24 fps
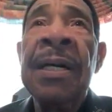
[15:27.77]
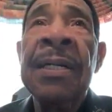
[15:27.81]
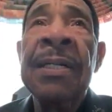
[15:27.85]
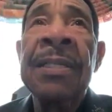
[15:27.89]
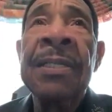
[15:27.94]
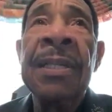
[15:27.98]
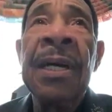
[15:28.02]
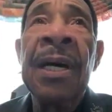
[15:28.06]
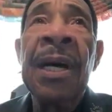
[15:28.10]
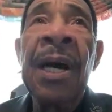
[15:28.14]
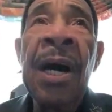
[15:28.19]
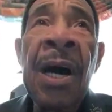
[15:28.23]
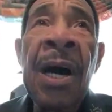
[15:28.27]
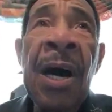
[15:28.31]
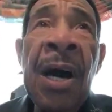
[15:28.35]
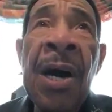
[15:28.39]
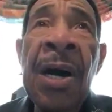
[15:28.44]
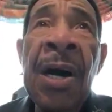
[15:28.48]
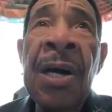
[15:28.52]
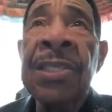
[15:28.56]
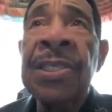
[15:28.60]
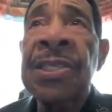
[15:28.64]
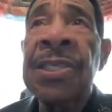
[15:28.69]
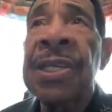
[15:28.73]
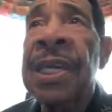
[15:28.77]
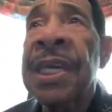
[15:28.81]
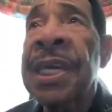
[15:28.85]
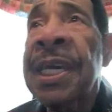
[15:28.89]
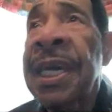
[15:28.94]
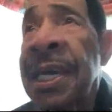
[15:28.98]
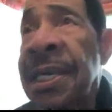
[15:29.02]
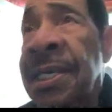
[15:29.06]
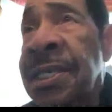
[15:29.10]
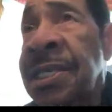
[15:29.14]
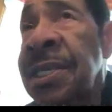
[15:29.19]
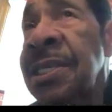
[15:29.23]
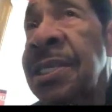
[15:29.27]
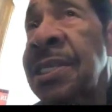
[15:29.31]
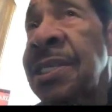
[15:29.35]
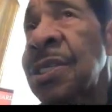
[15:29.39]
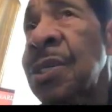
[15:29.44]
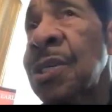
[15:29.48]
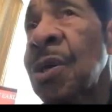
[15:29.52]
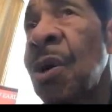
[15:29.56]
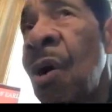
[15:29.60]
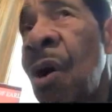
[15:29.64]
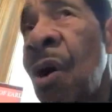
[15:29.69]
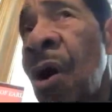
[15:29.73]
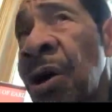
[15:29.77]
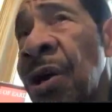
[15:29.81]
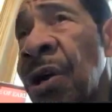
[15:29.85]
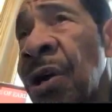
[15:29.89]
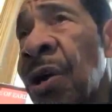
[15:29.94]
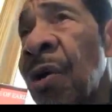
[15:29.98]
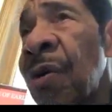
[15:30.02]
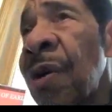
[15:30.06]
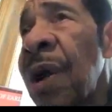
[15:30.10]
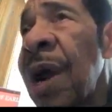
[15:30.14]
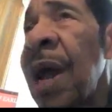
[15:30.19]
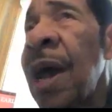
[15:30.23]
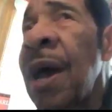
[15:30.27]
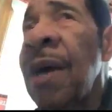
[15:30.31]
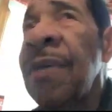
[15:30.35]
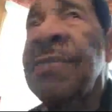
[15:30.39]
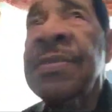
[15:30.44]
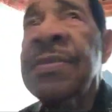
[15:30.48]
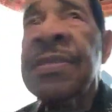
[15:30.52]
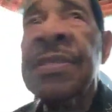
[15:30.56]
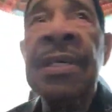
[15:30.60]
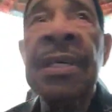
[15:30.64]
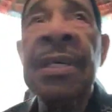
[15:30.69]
the hugs, the kisses, the autographs,